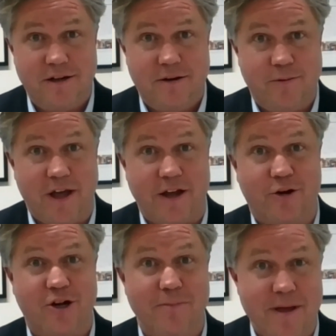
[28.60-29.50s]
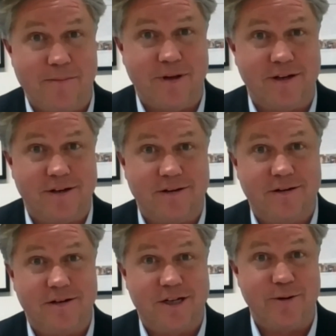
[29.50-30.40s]
without your commitment
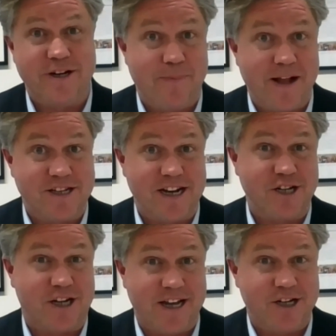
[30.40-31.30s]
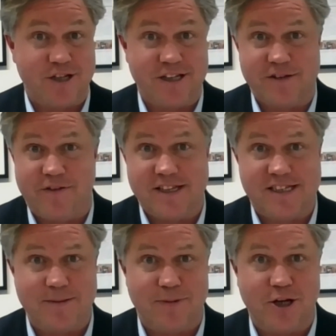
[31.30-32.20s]
to independent education, these
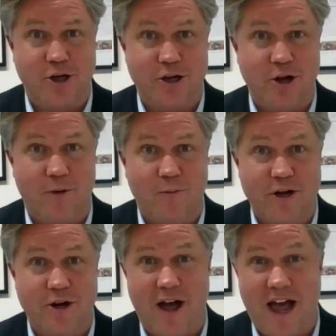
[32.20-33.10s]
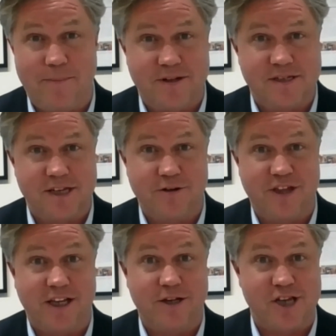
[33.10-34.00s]
events simply could not and would not happen. So
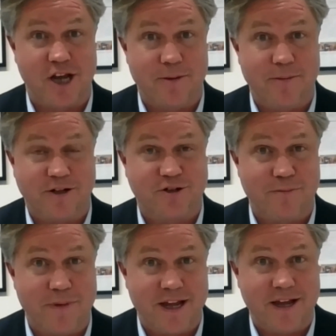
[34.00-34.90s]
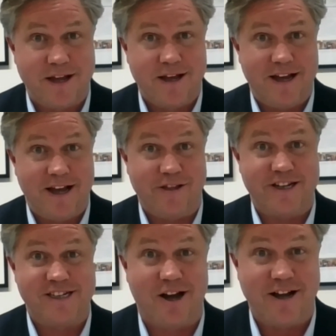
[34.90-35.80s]
thank you so much from me and the
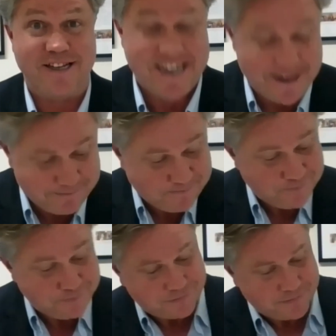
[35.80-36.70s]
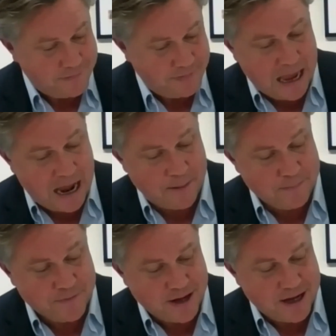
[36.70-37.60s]
entire team.
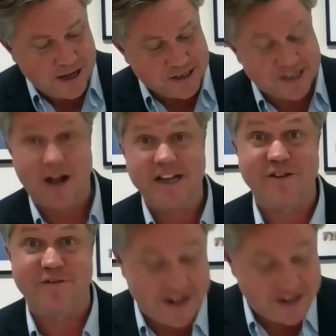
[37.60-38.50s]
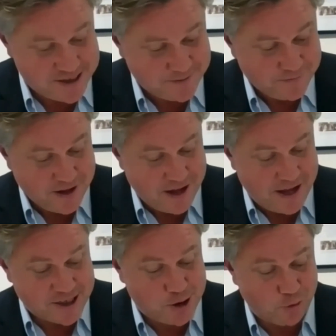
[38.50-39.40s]
Tonight's event
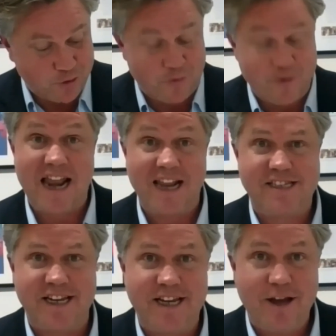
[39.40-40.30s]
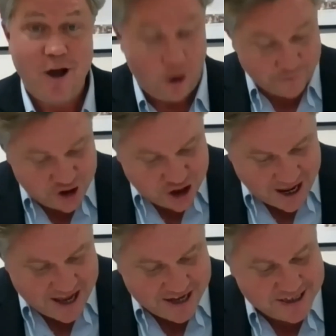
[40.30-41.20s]
is called The Reality of
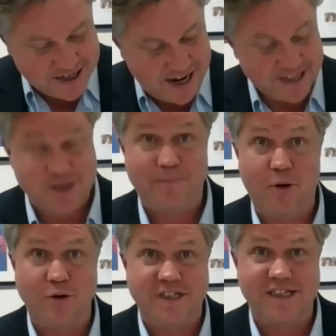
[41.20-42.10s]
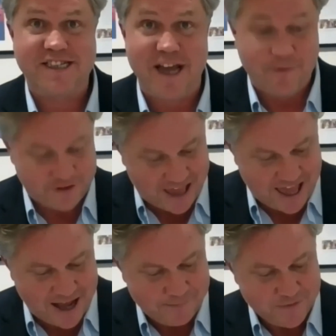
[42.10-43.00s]
Shared and Supported
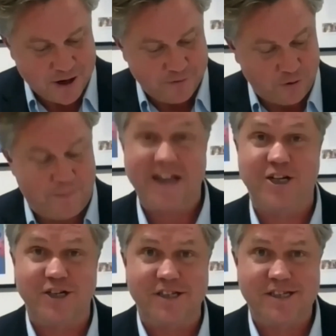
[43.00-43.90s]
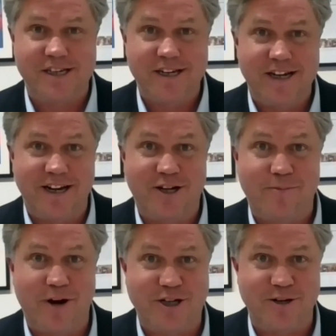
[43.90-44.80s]
Self-Care for Patients in
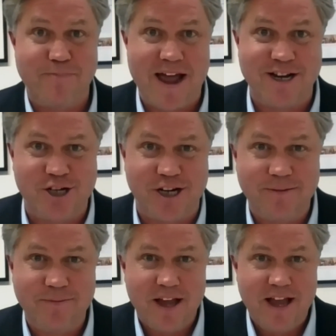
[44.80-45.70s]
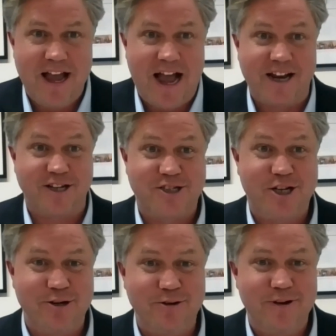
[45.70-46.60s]
Compression Bandaging. And our
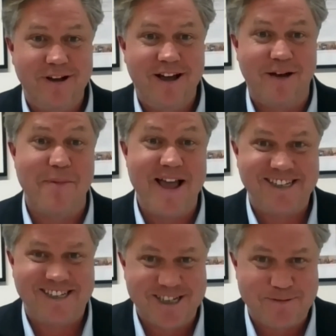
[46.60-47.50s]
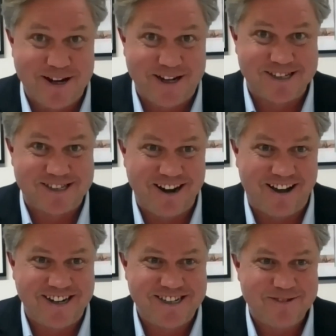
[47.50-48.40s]
two amazing speakers tonight